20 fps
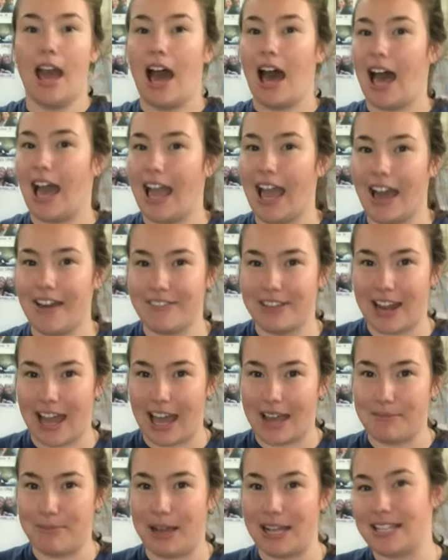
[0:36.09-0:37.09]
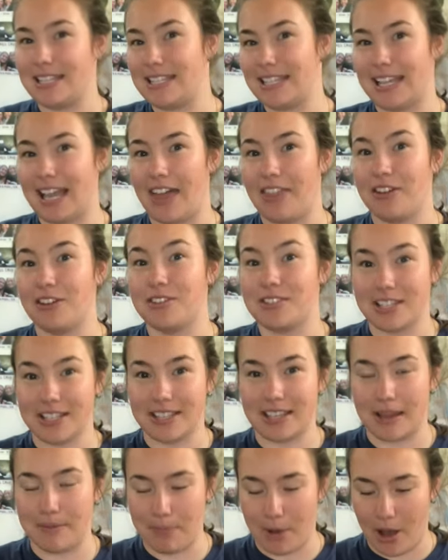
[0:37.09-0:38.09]
I haven't had mine together
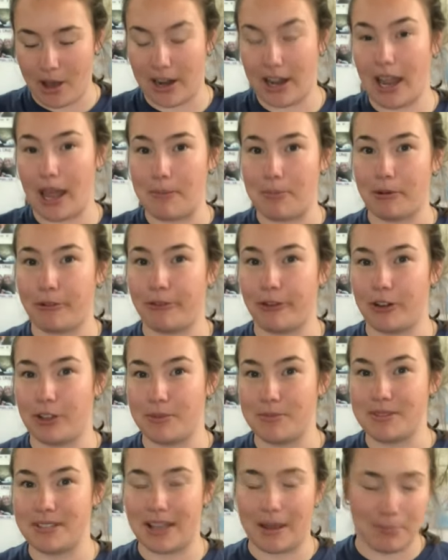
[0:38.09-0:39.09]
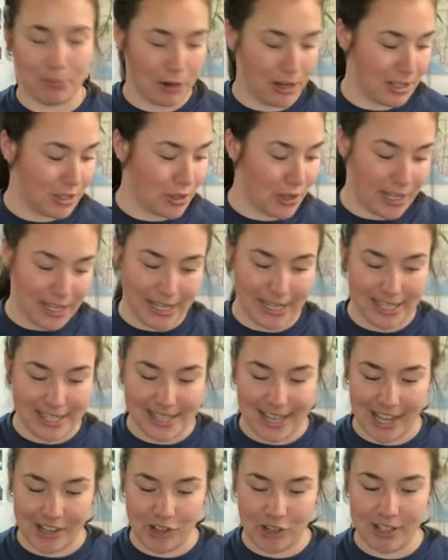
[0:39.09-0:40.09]
since I bought it. I prefer them separate, so I didn't
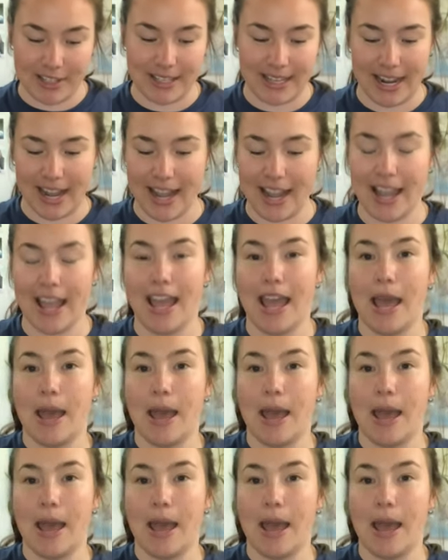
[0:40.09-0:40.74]
attach it today,